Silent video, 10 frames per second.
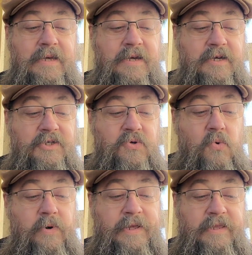
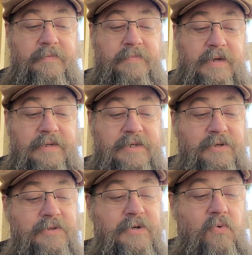contorting them
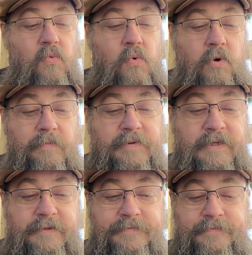until they're warped.